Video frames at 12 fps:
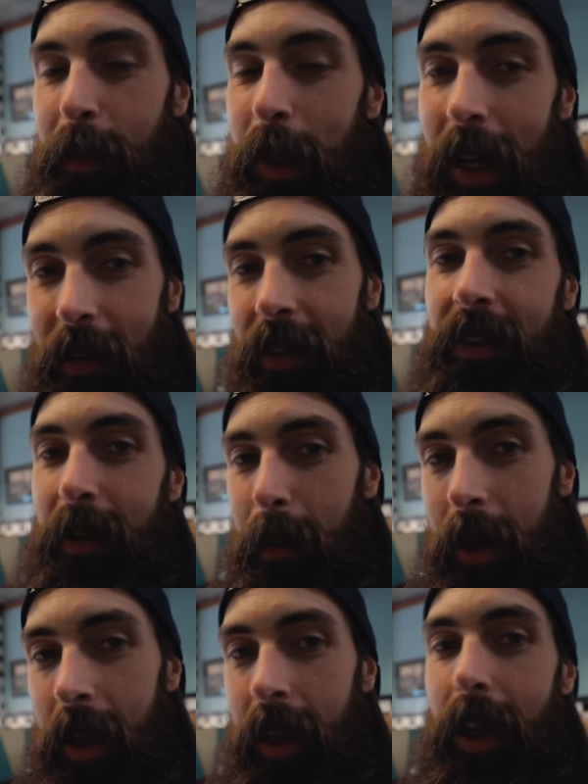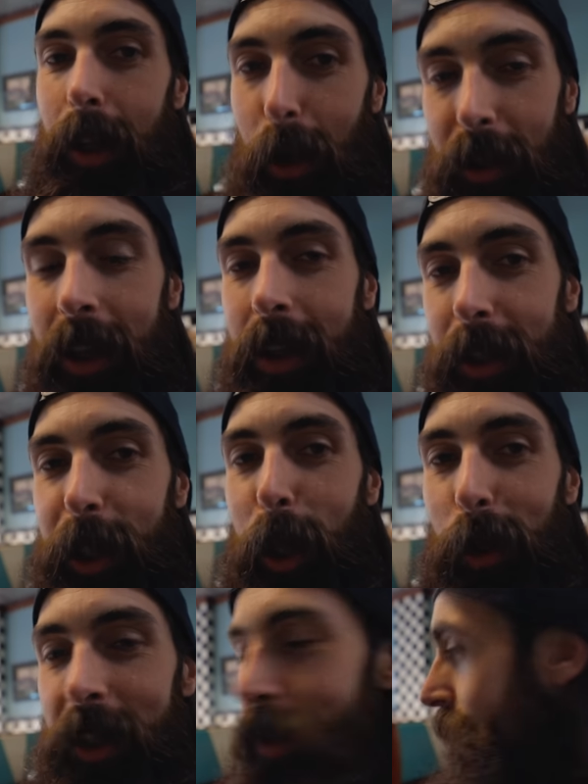Been having some colonic
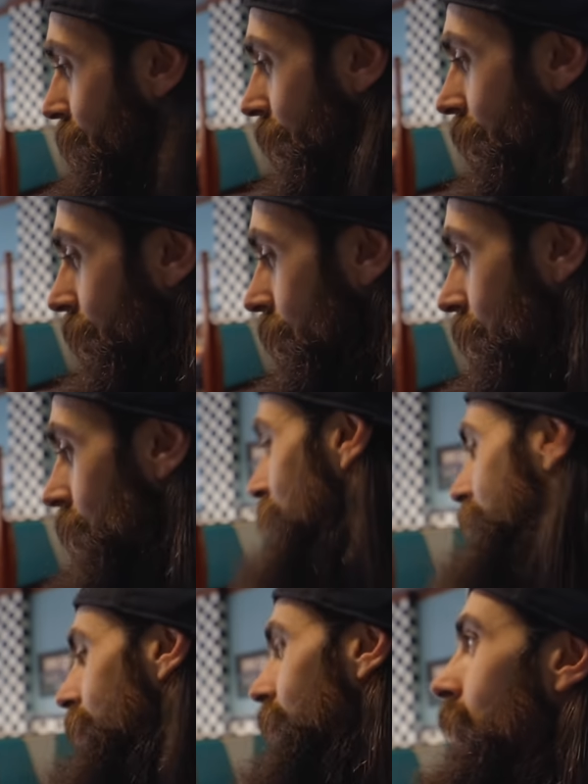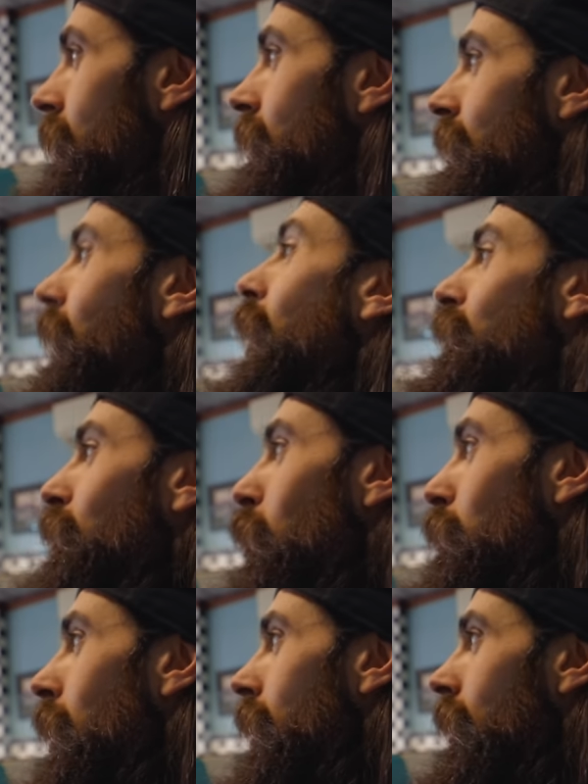control issues lately. How's it
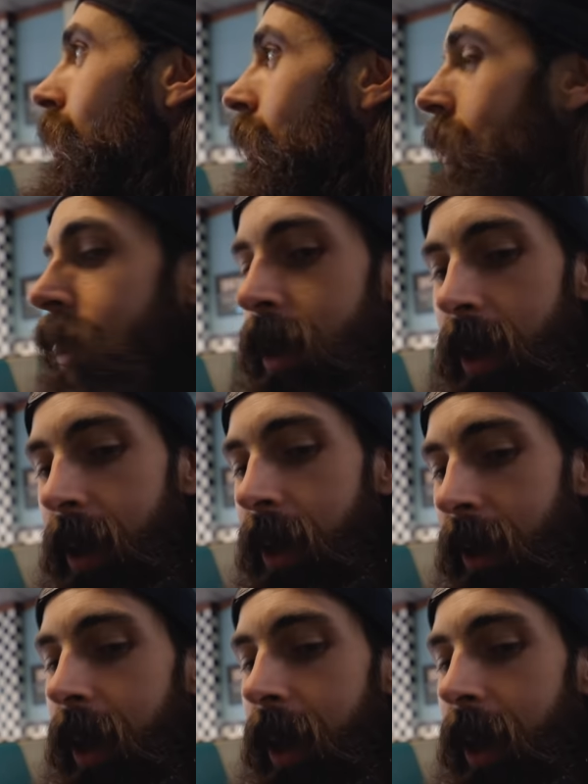going, man? Can